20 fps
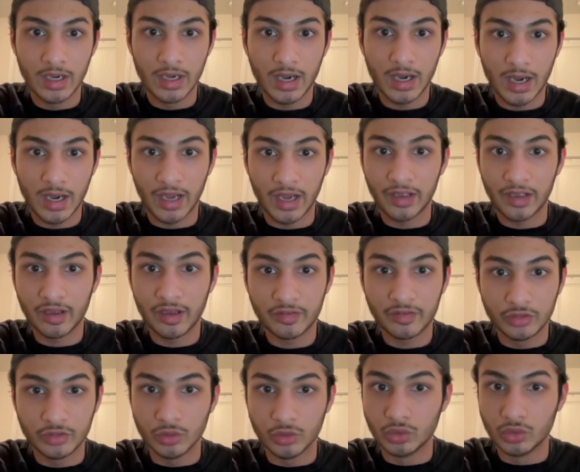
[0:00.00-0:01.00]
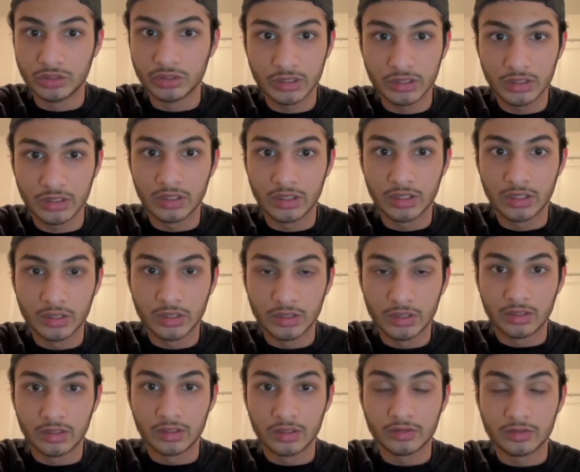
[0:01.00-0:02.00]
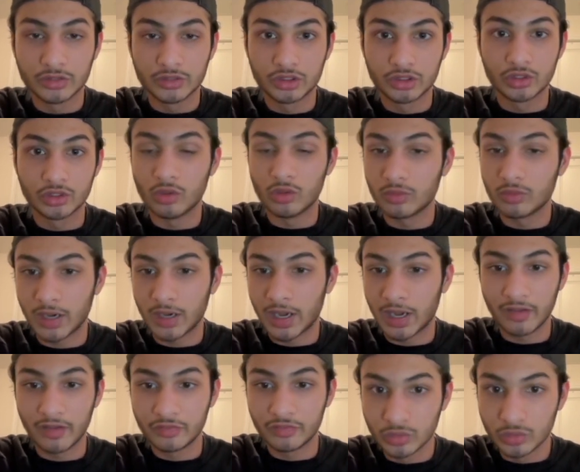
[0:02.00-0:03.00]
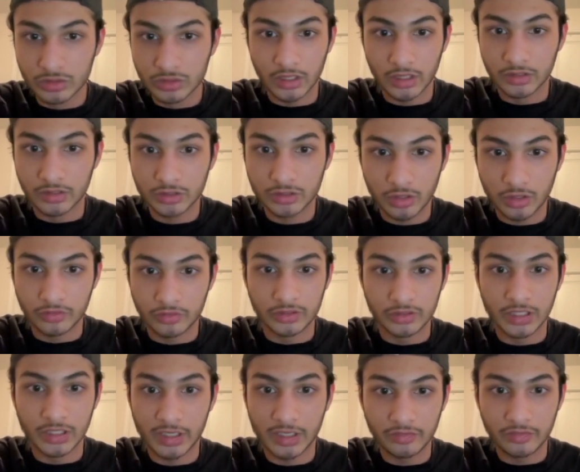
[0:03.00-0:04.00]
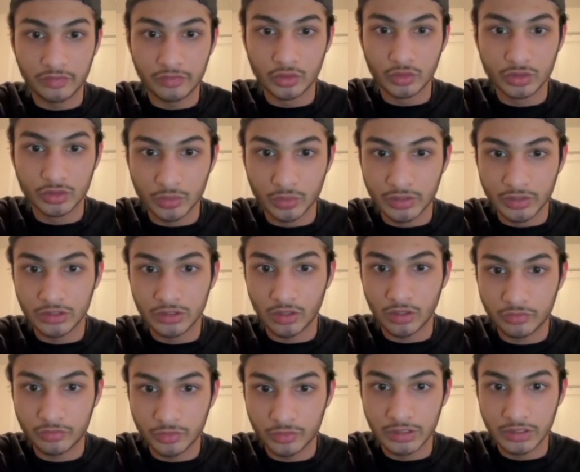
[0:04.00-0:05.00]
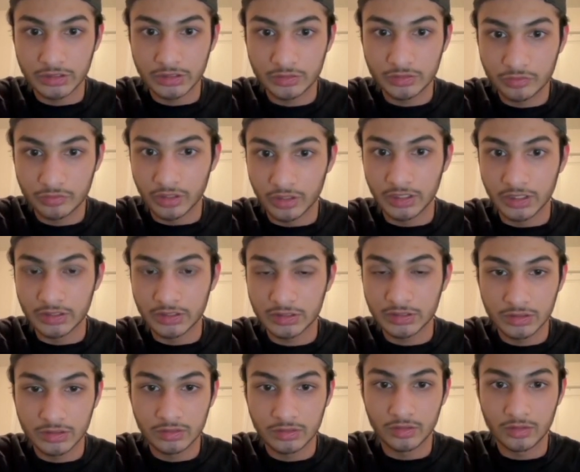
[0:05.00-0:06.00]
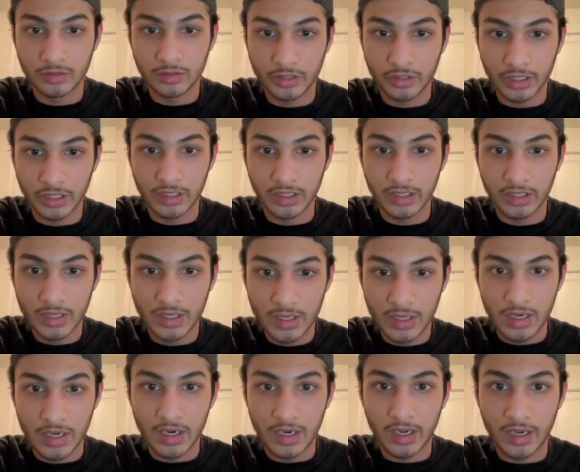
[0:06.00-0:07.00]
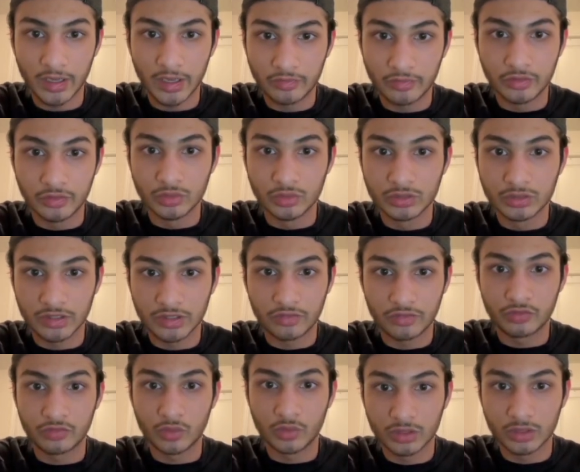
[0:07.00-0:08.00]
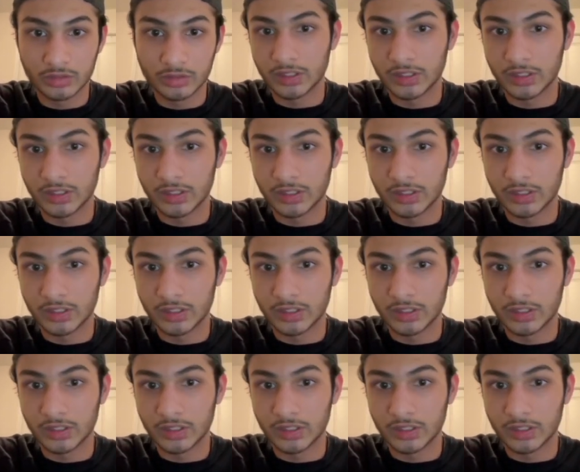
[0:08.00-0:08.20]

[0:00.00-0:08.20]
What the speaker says: I have used other softwares. Like, I've used 3 softwares for this, okay? I have used 3